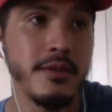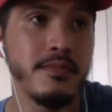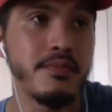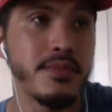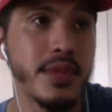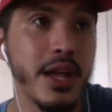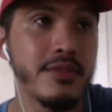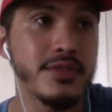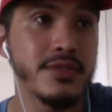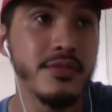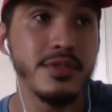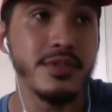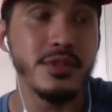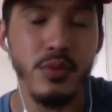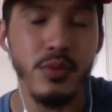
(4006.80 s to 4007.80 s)
have
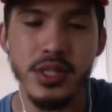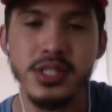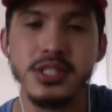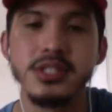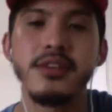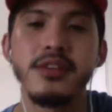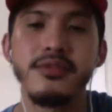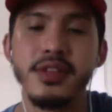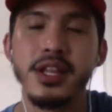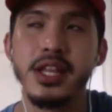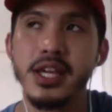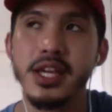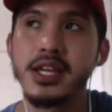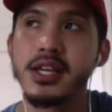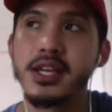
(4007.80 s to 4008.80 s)
something to watch is
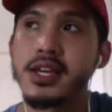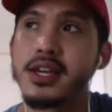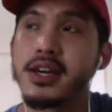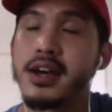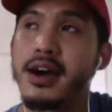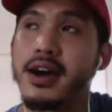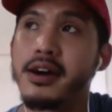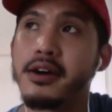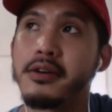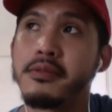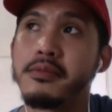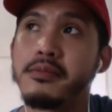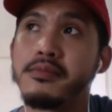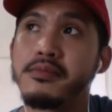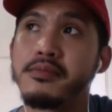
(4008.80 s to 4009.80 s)
definitely
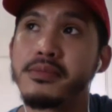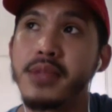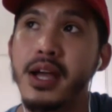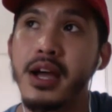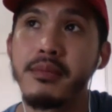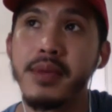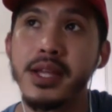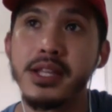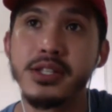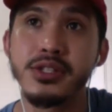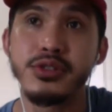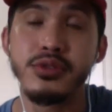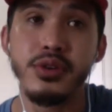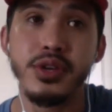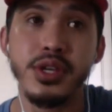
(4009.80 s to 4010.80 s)
I May
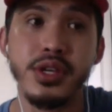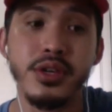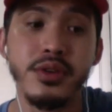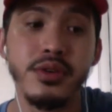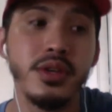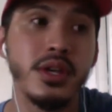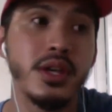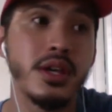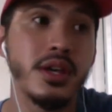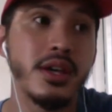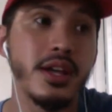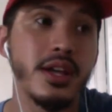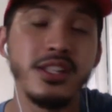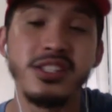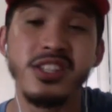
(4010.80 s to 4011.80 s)
Destroy You.
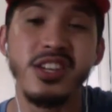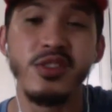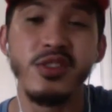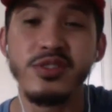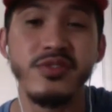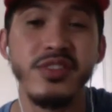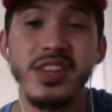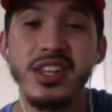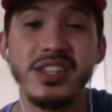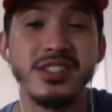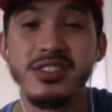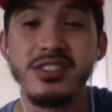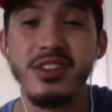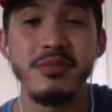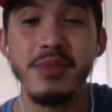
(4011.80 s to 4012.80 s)
Insecure's finished,
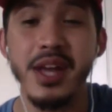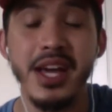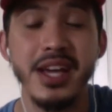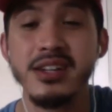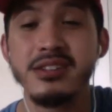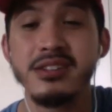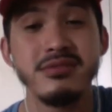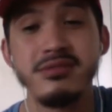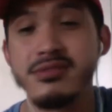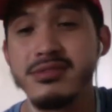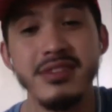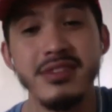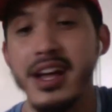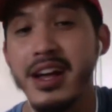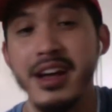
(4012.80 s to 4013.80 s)
so I'm like,
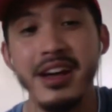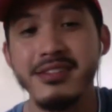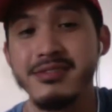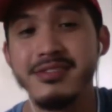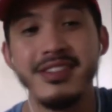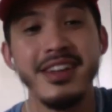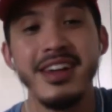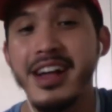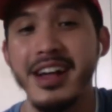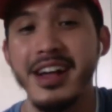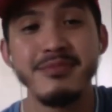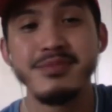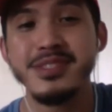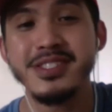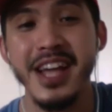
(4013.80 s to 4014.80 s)
I'm
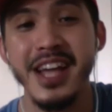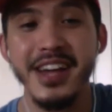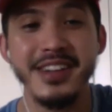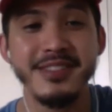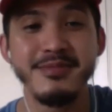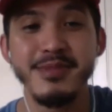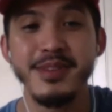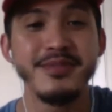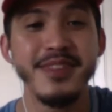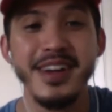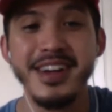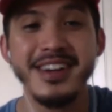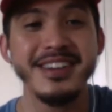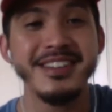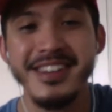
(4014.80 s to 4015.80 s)
just tired, bro.
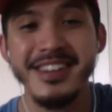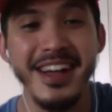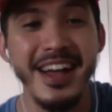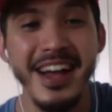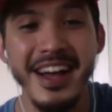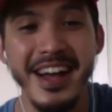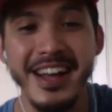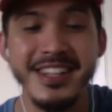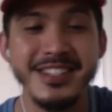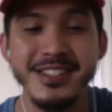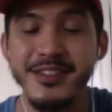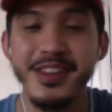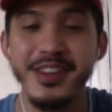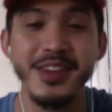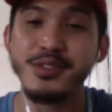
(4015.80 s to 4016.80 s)
I need
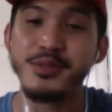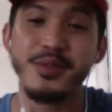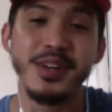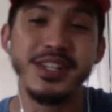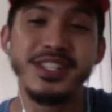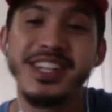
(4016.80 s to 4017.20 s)
something else to watch.